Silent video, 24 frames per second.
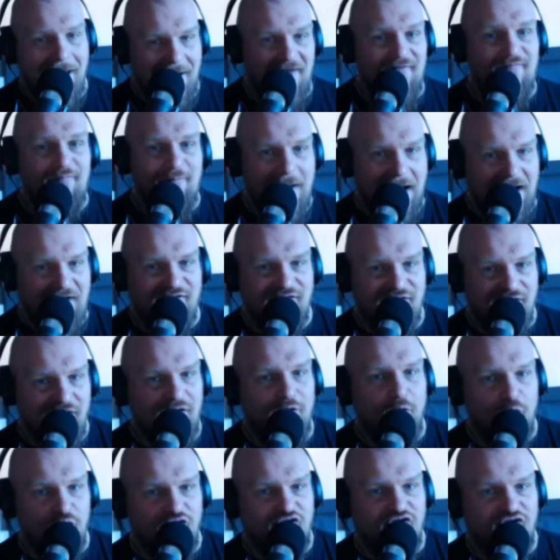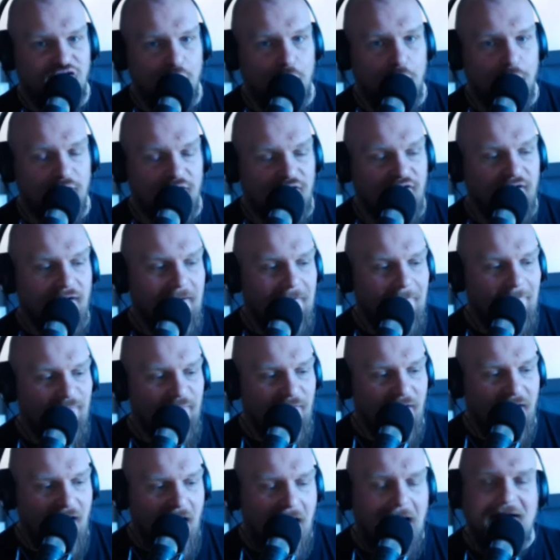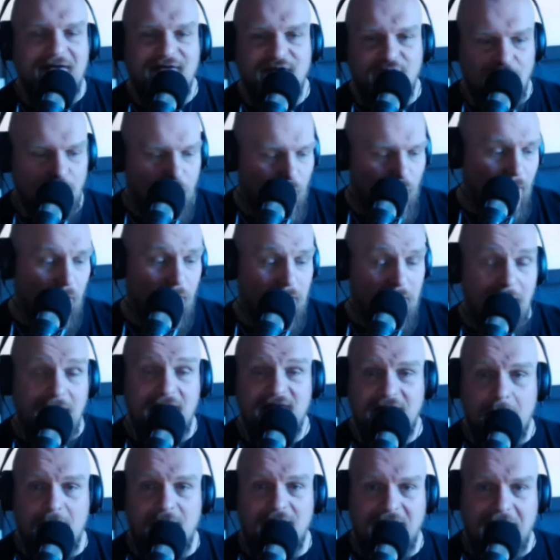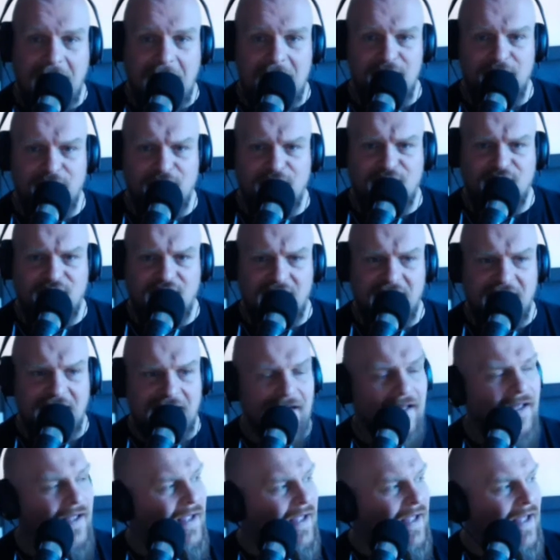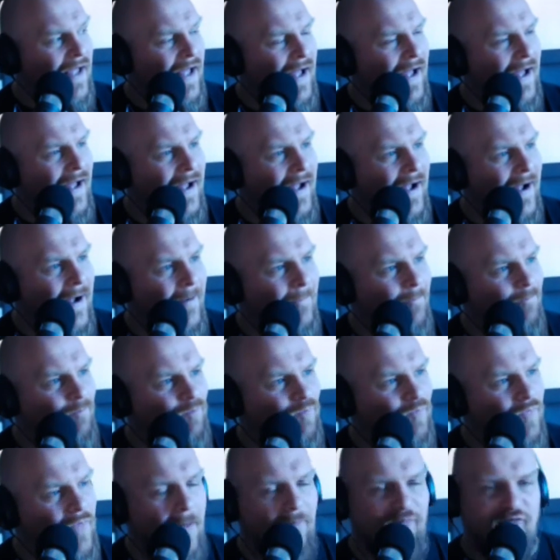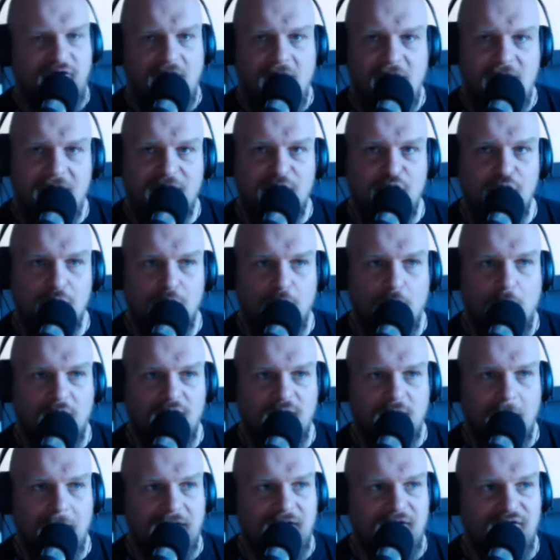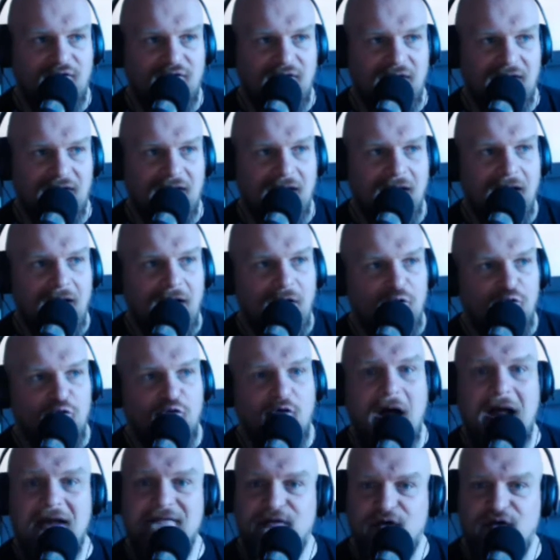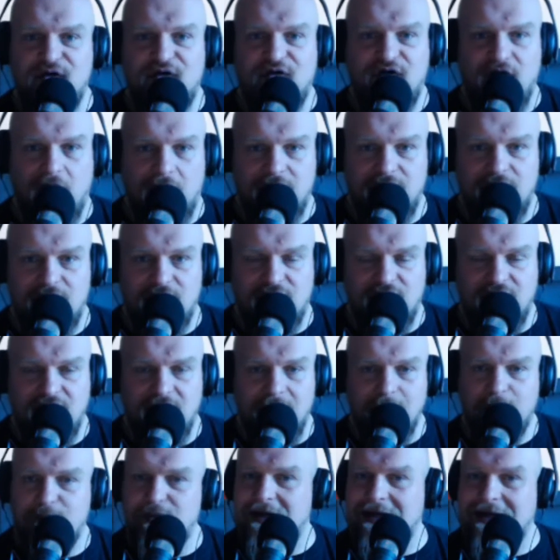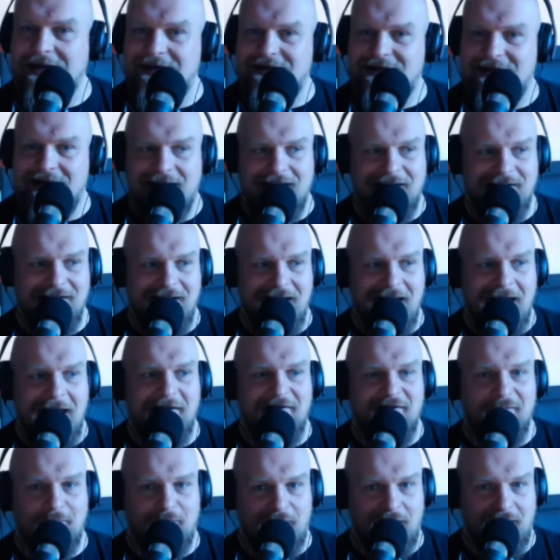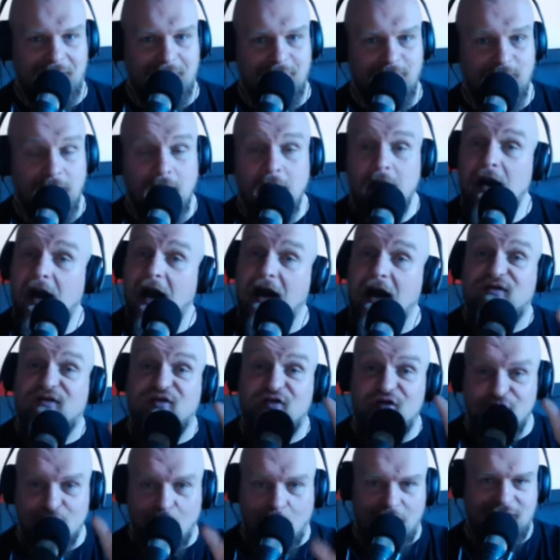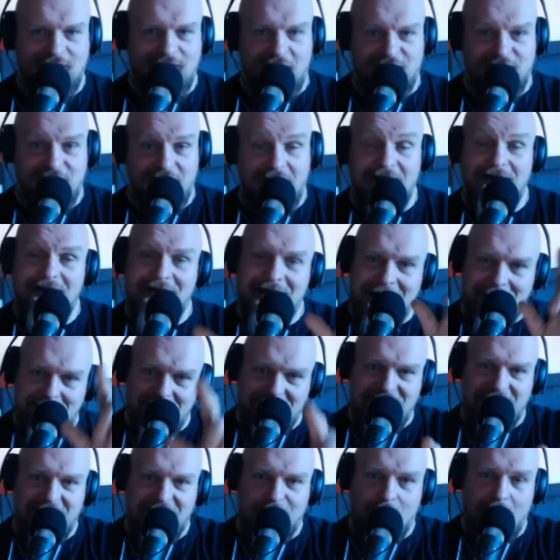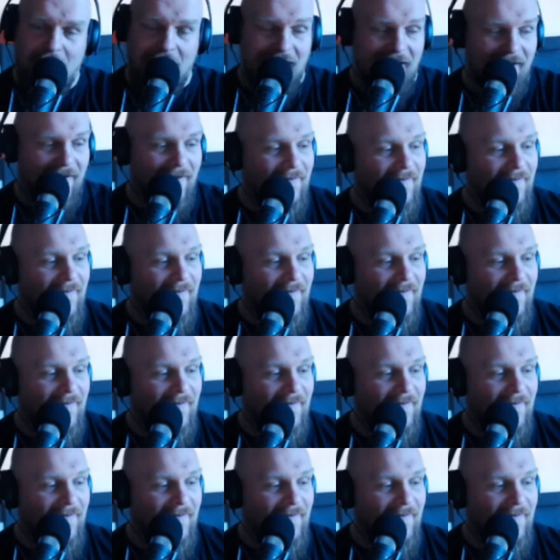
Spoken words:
and I've mentioned in old shows that we went down together to see, I'm trying to think who it was we went to see, Rival Sons playing in Edinburgh. It's not different, and let me tell you why.